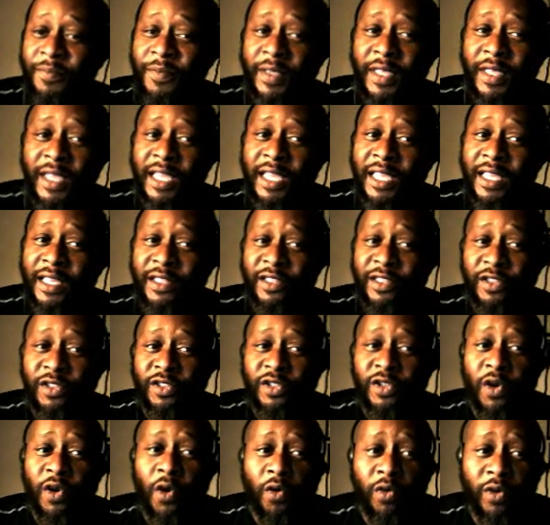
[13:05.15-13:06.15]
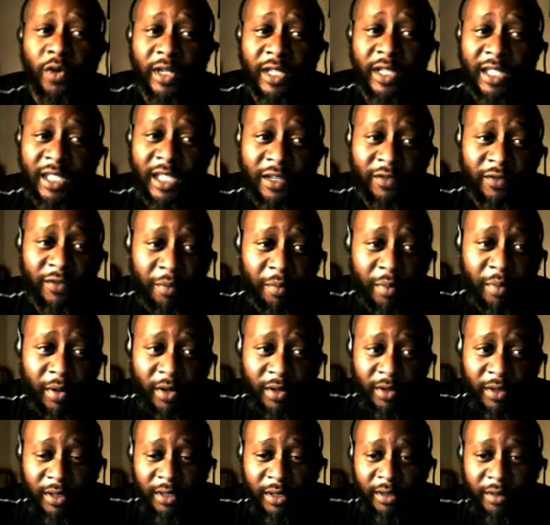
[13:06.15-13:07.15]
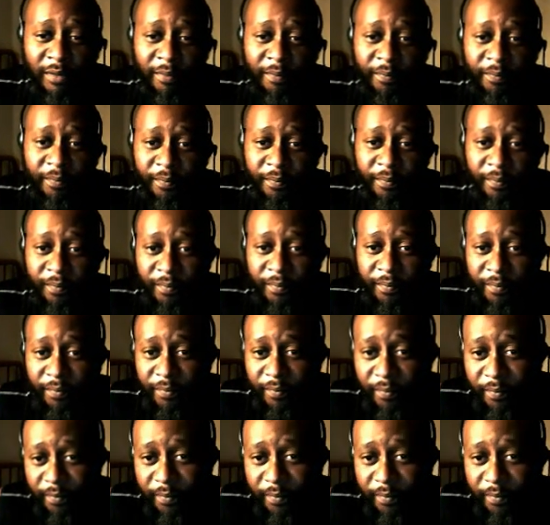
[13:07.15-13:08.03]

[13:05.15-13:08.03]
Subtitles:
Well, I originally decided to